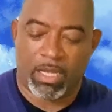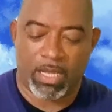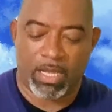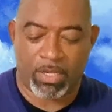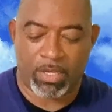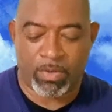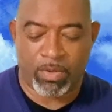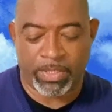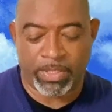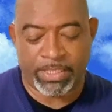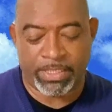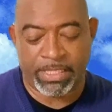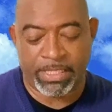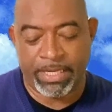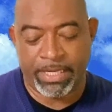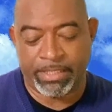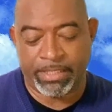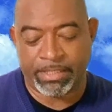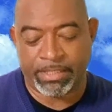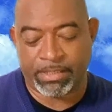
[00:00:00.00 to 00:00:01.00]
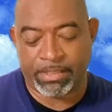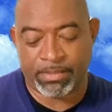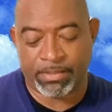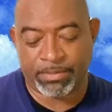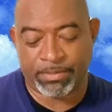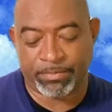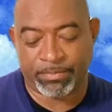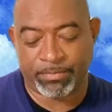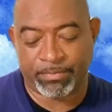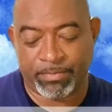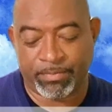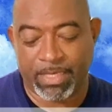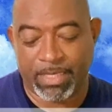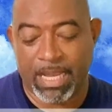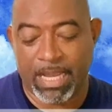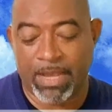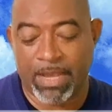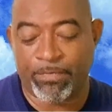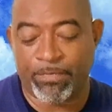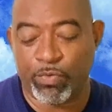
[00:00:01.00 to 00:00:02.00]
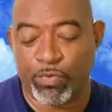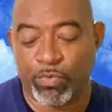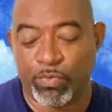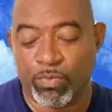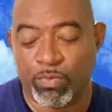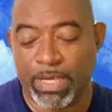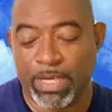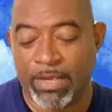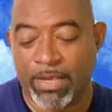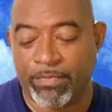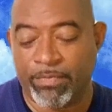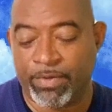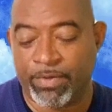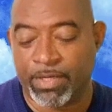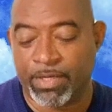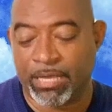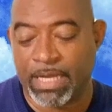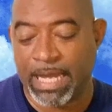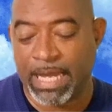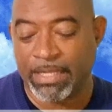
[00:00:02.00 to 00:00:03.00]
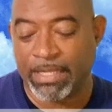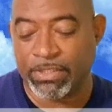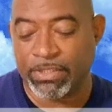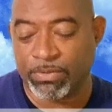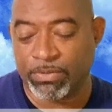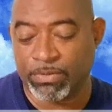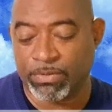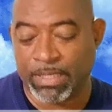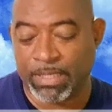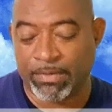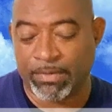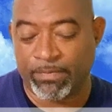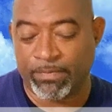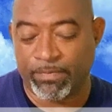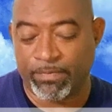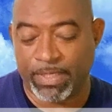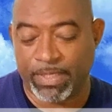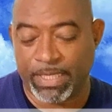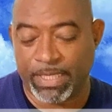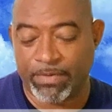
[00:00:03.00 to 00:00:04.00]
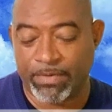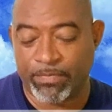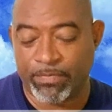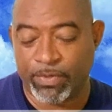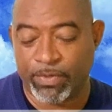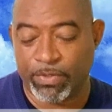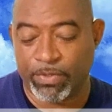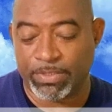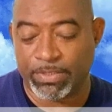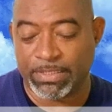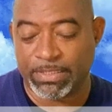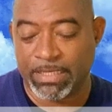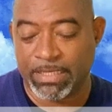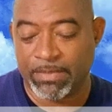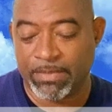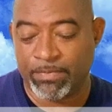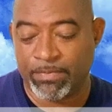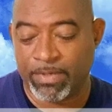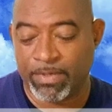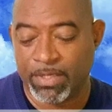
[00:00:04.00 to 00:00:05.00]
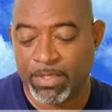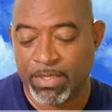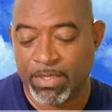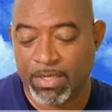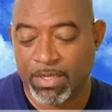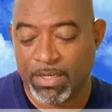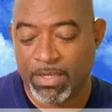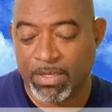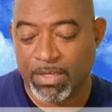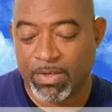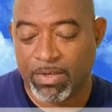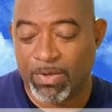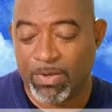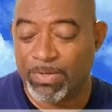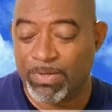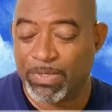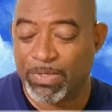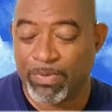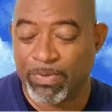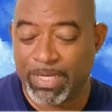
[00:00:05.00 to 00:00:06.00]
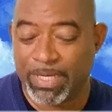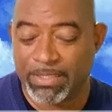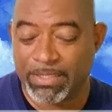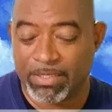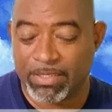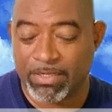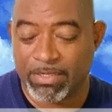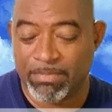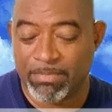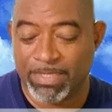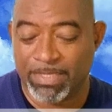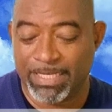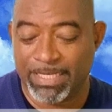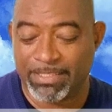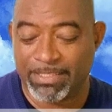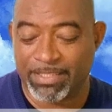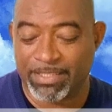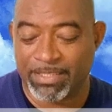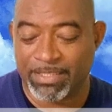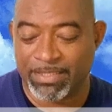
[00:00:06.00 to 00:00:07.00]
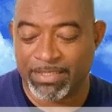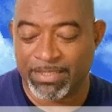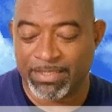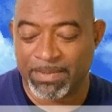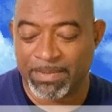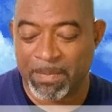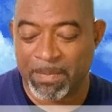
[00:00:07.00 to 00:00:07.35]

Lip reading: Question 8. Have you ever had to advocate for yourself or request accommodations?